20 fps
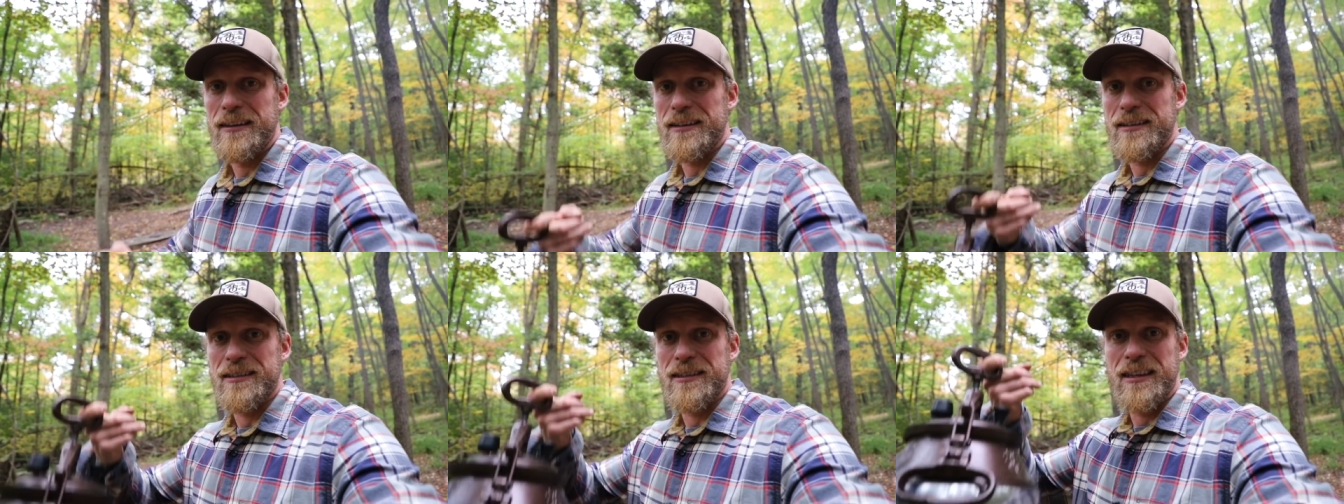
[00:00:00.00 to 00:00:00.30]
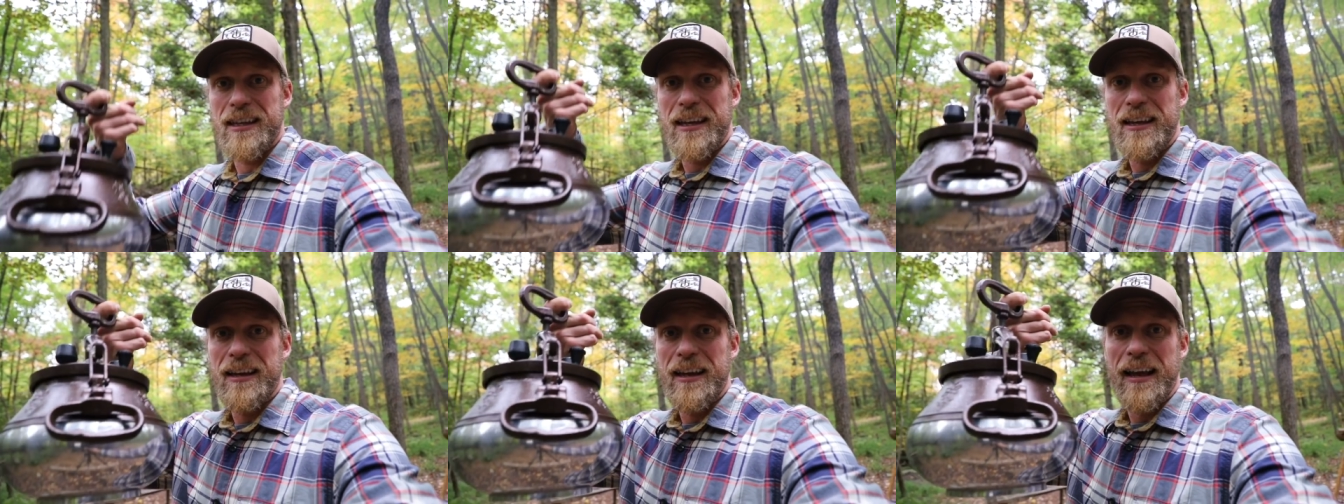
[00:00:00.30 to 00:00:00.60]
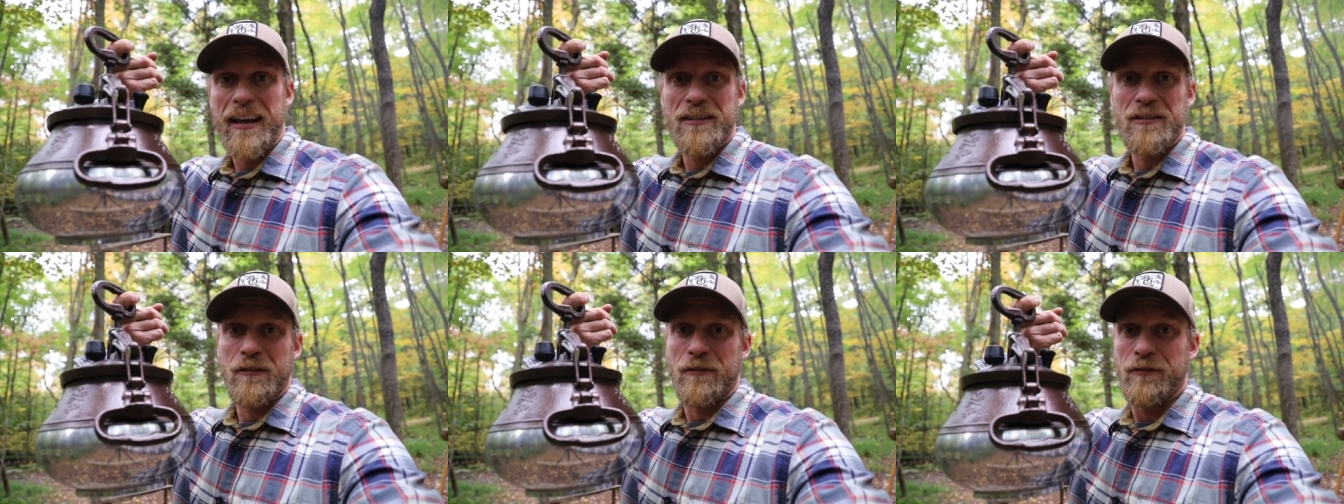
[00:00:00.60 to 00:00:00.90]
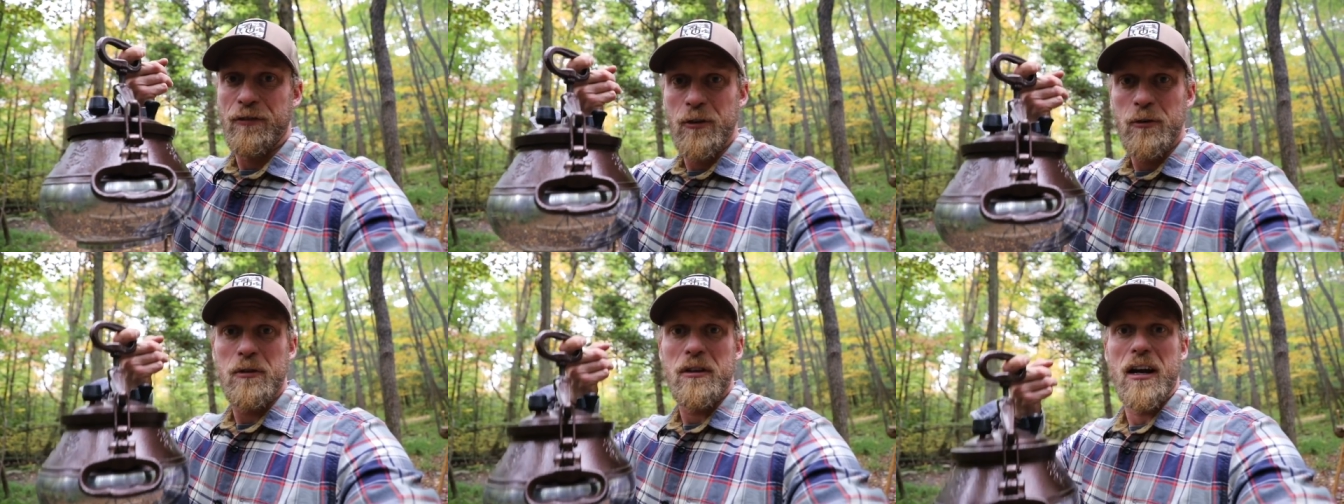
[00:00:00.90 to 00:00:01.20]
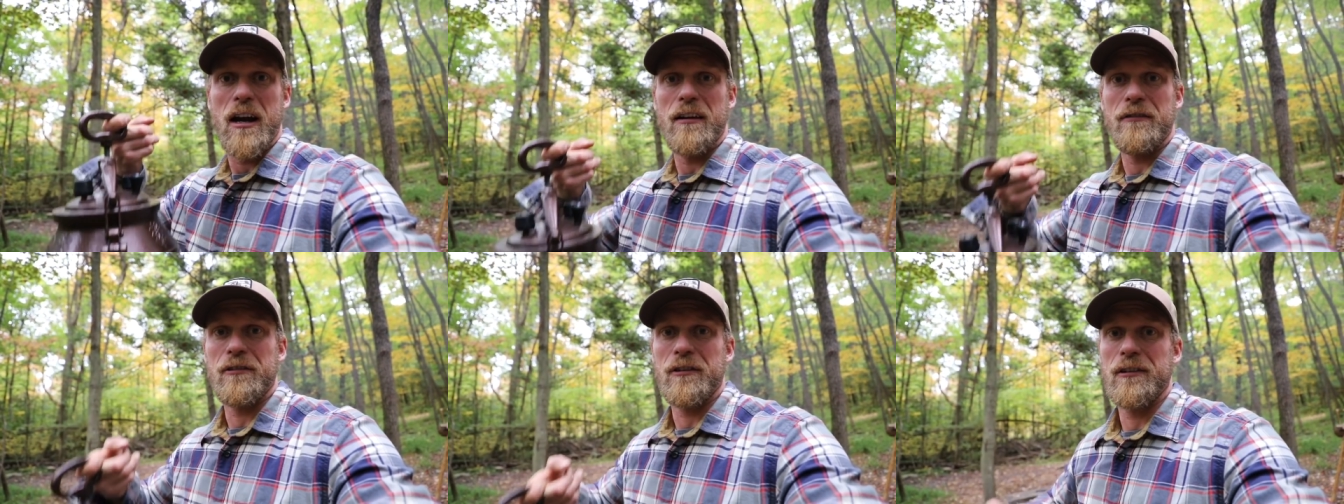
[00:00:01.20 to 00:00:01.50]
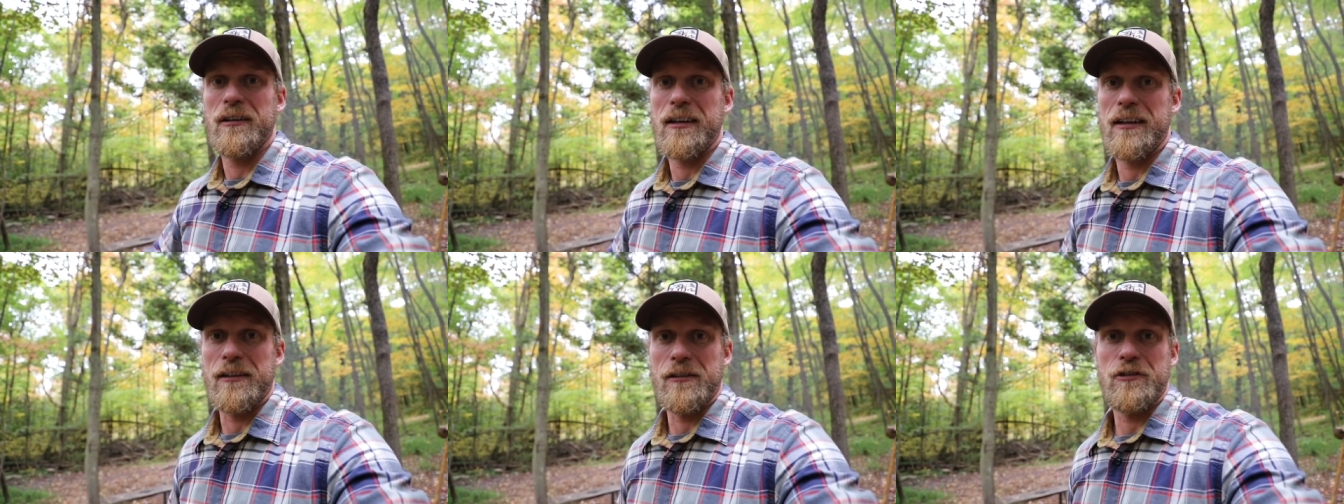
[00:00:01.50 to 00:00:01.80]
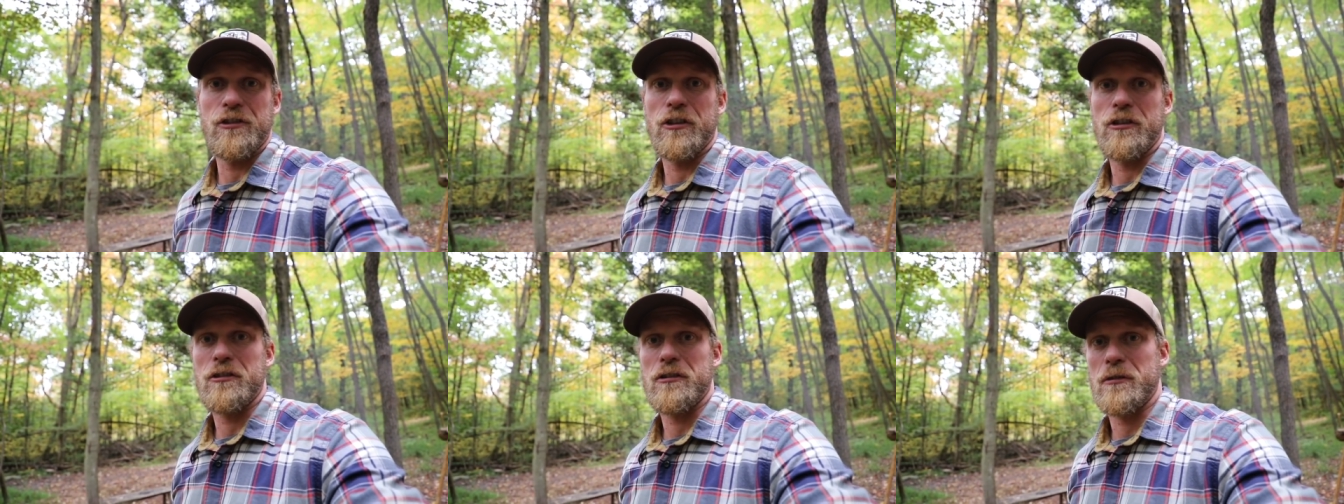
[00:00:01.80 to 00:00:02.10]
this thing has the food covered and
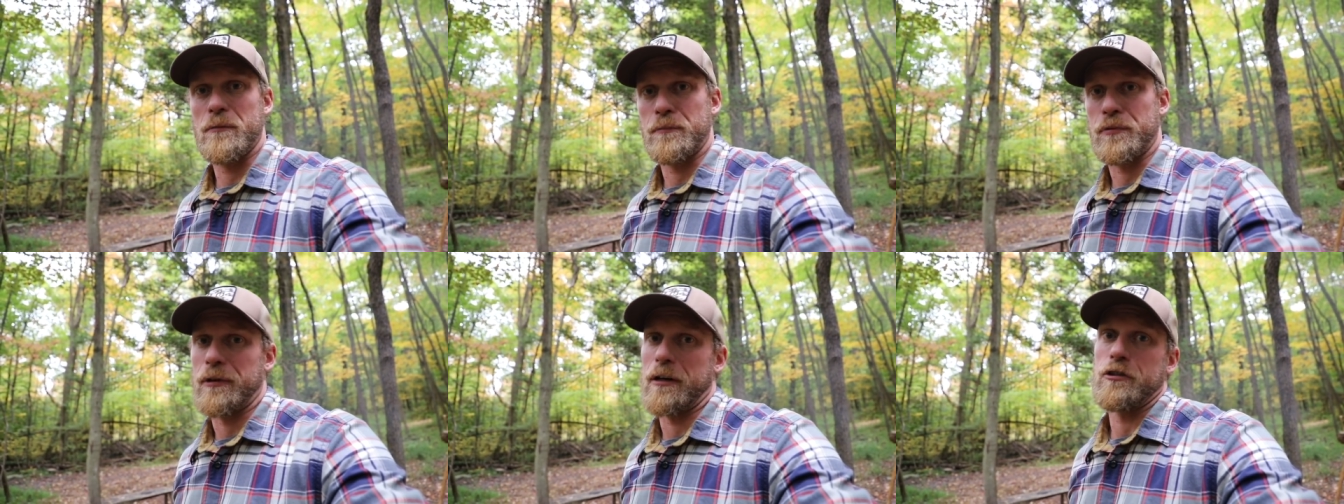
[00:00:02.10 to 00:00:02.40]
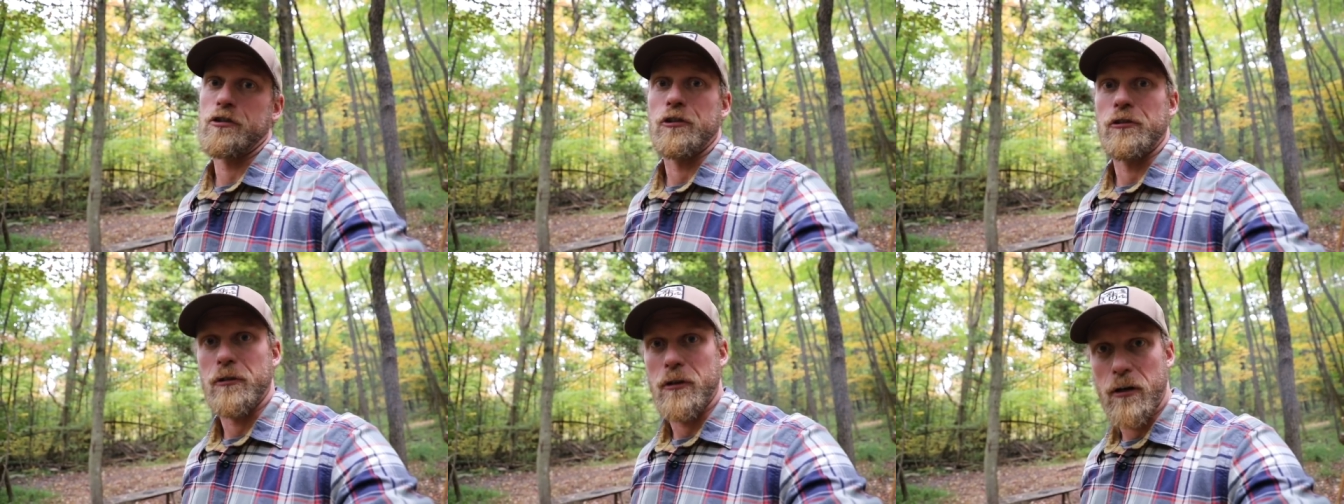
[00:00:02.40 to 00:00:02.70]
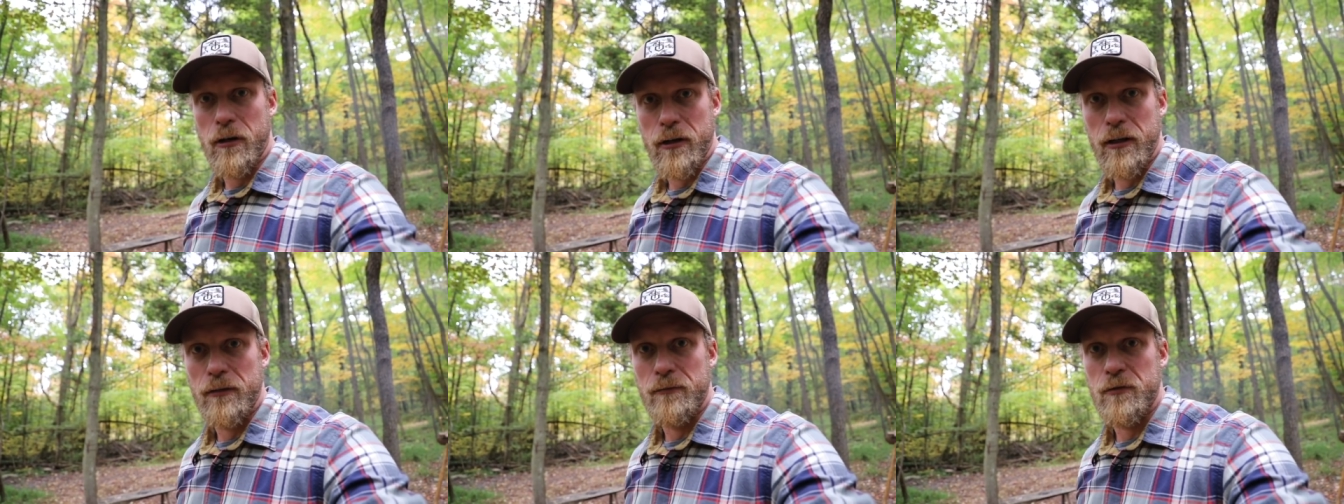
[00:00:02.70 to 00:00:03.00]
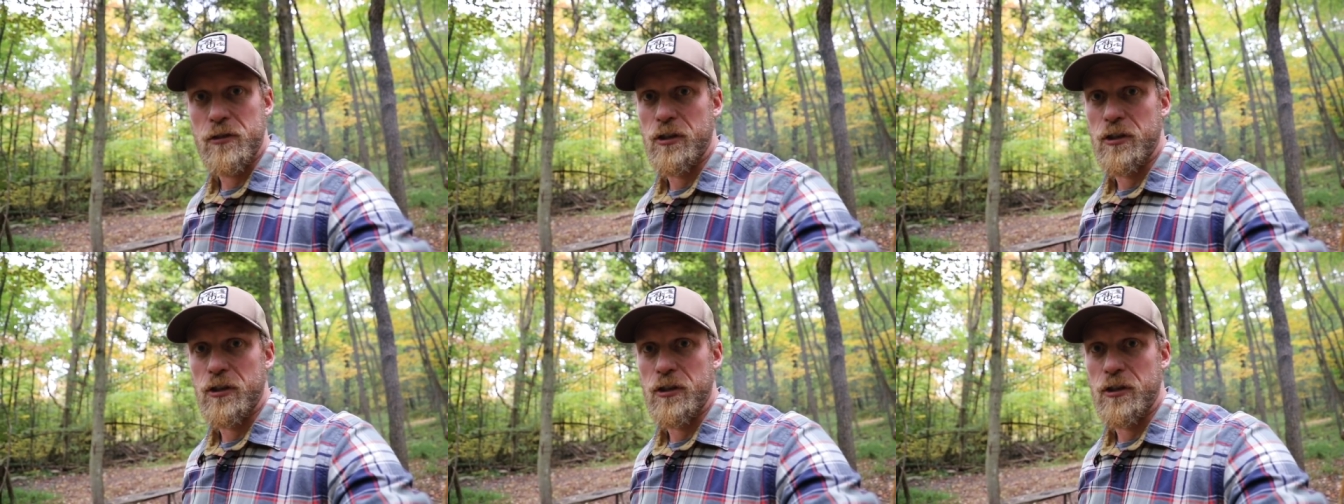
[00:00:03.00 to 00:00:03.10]
it's just pressure cooking.